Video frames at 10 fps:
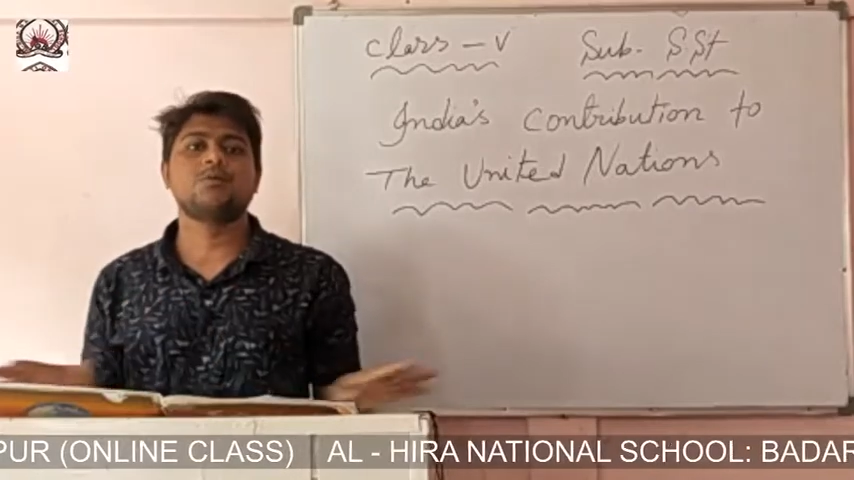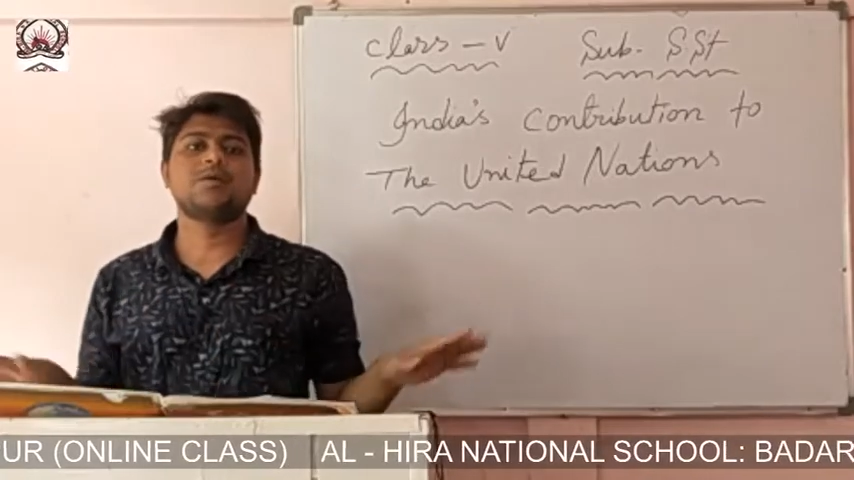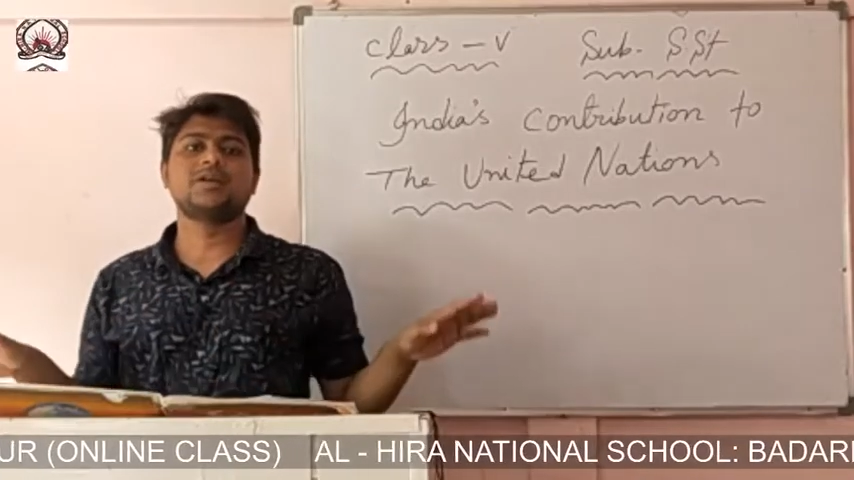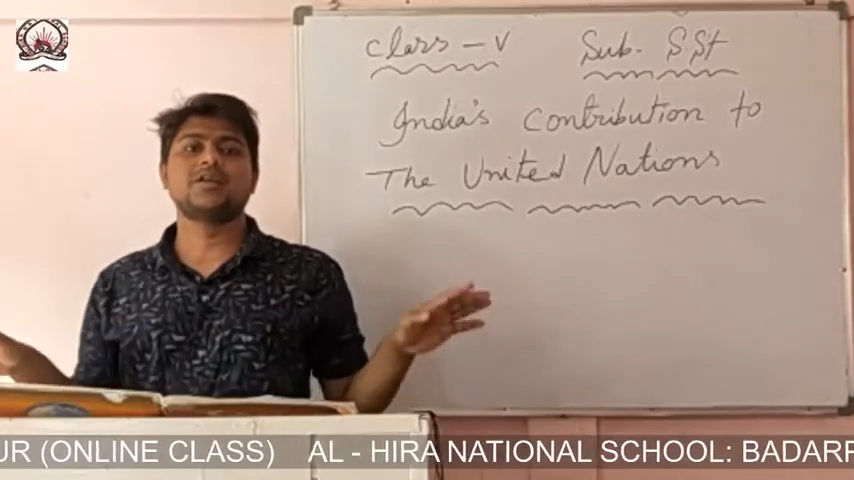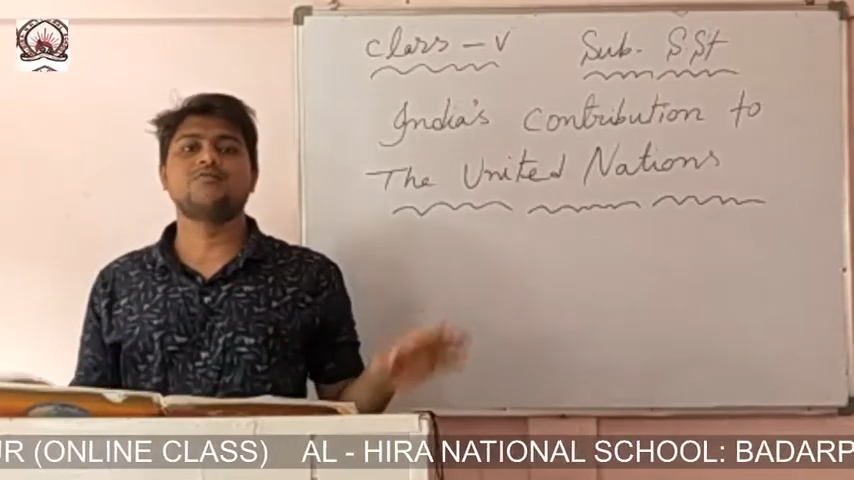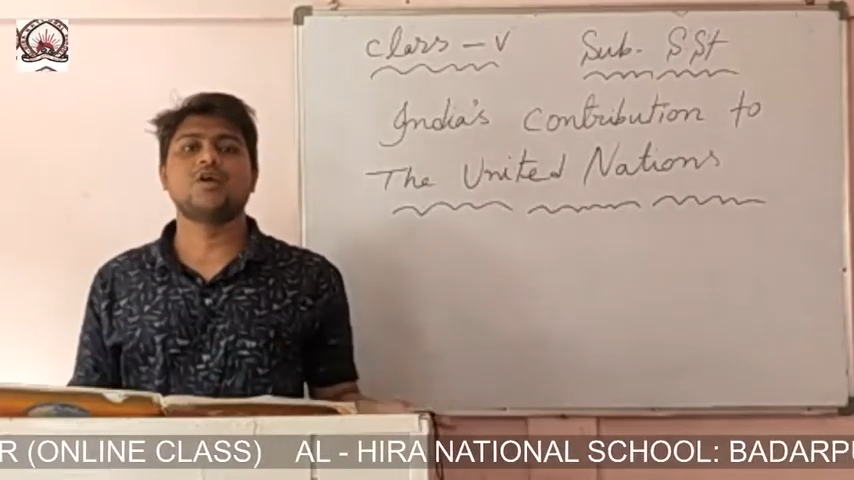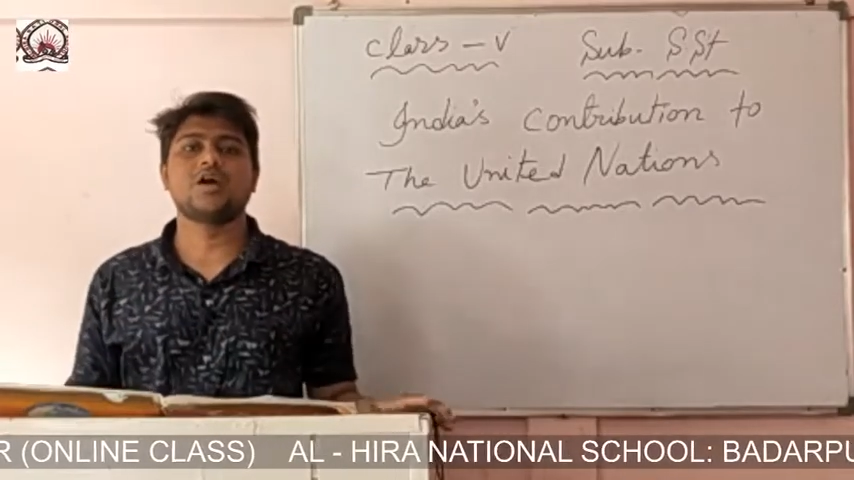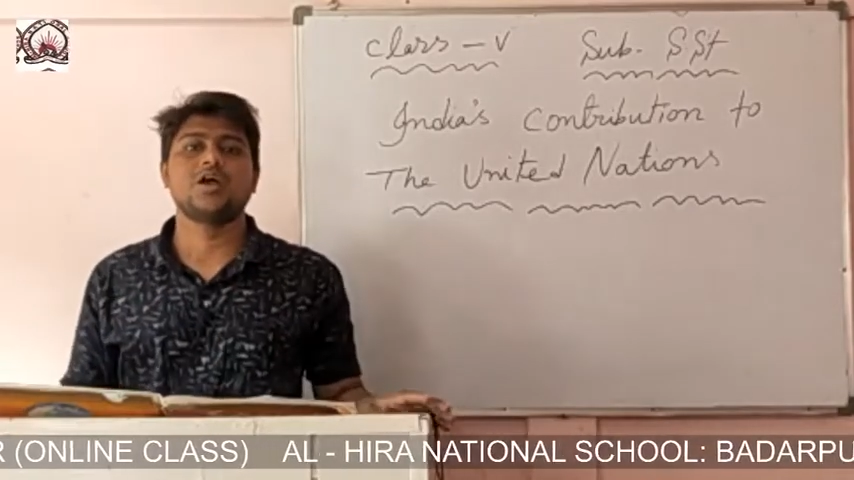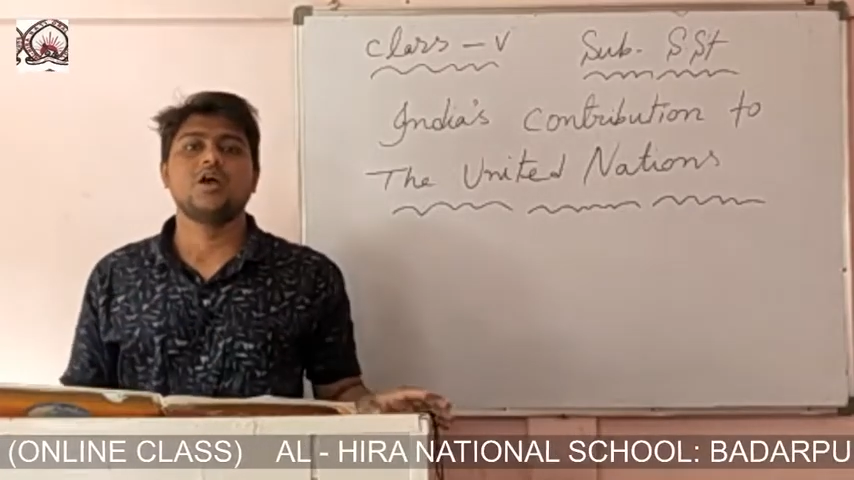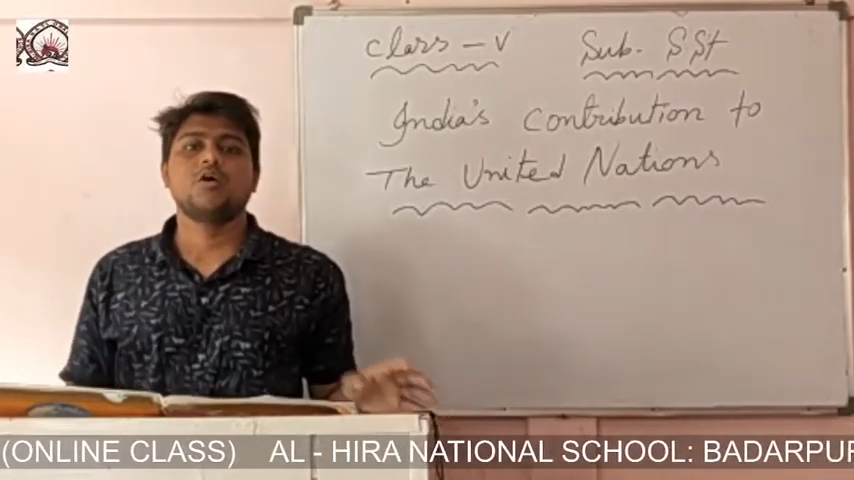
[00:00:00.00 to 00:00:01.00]
poverty
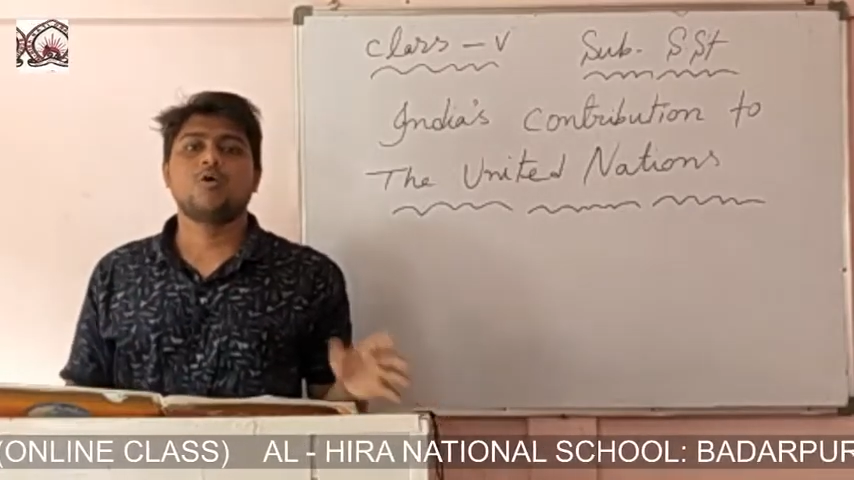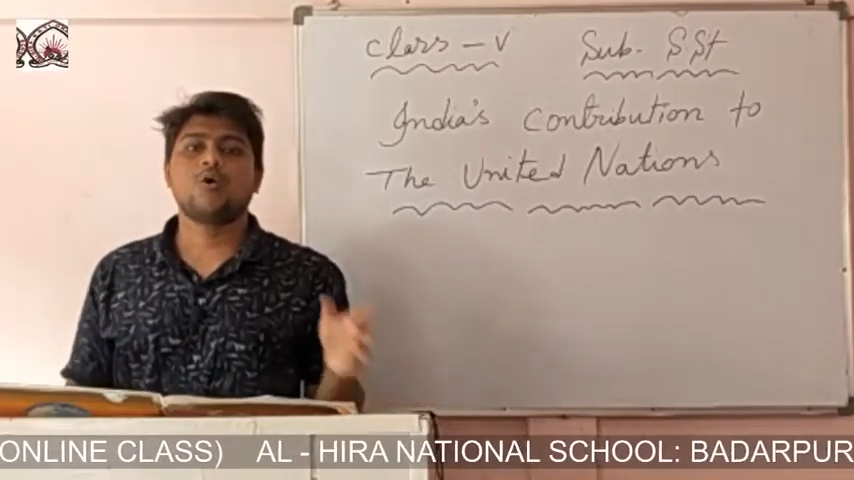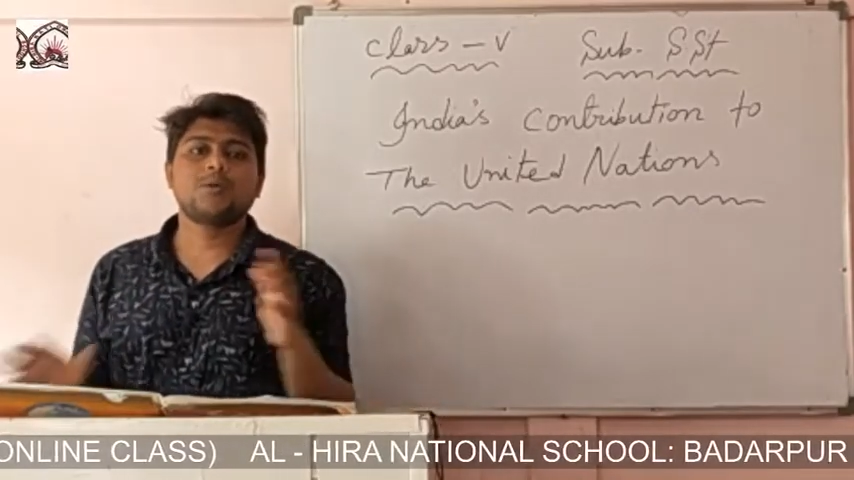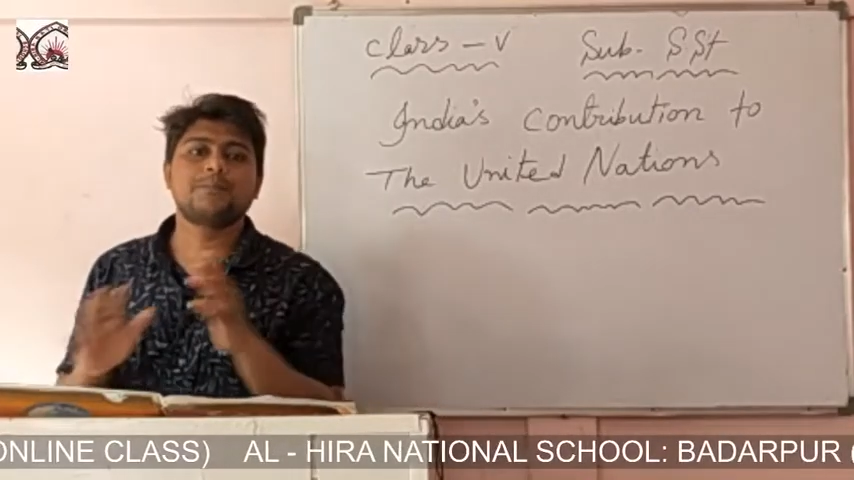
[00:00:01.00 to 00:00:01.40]
everywhere. All